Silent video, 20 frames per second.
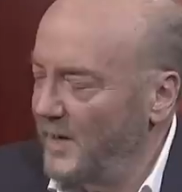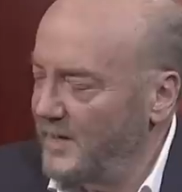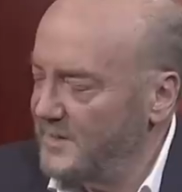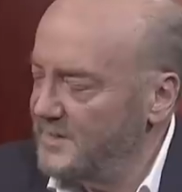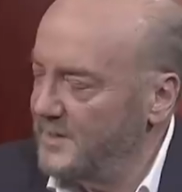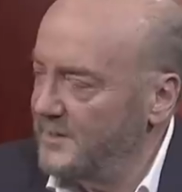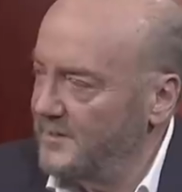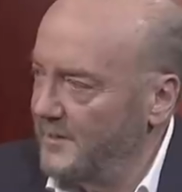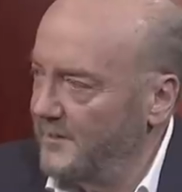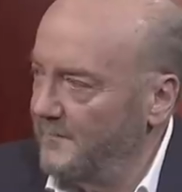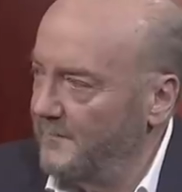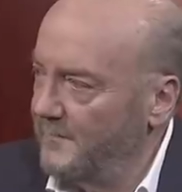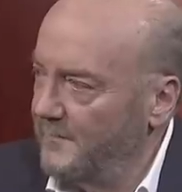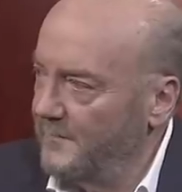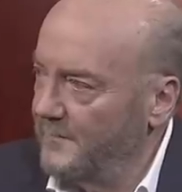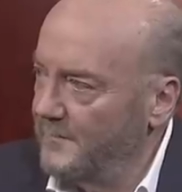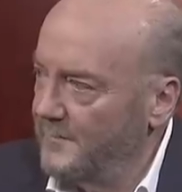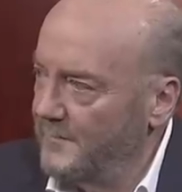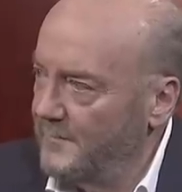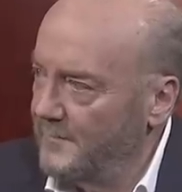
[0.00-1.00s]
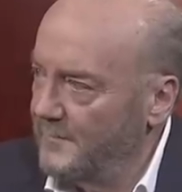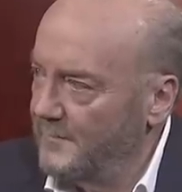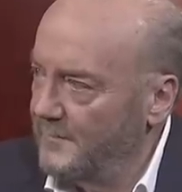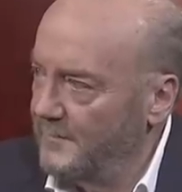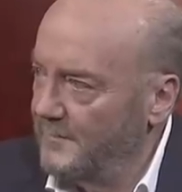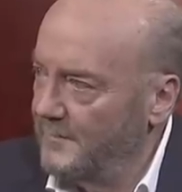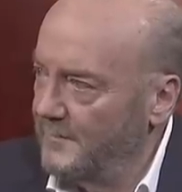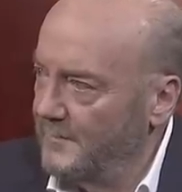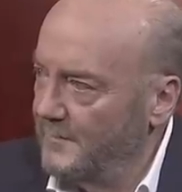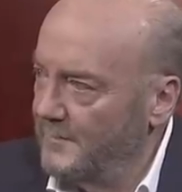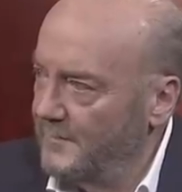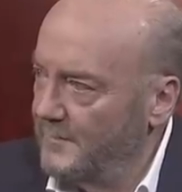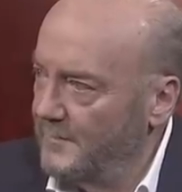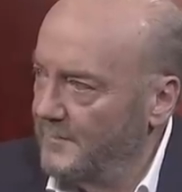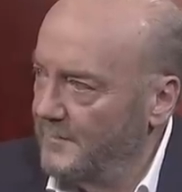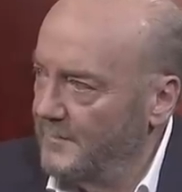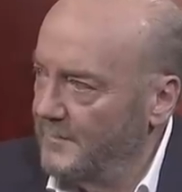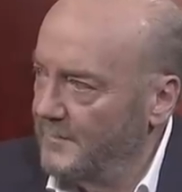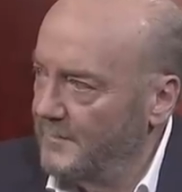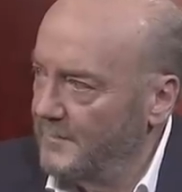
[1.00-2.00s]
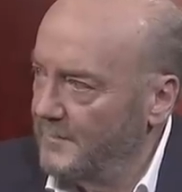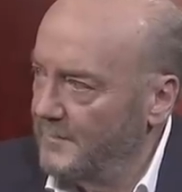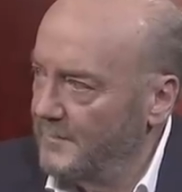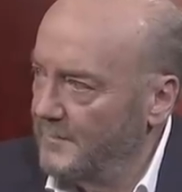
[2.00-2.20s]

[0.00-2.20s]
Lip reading: Brexit. Elect politicians to do your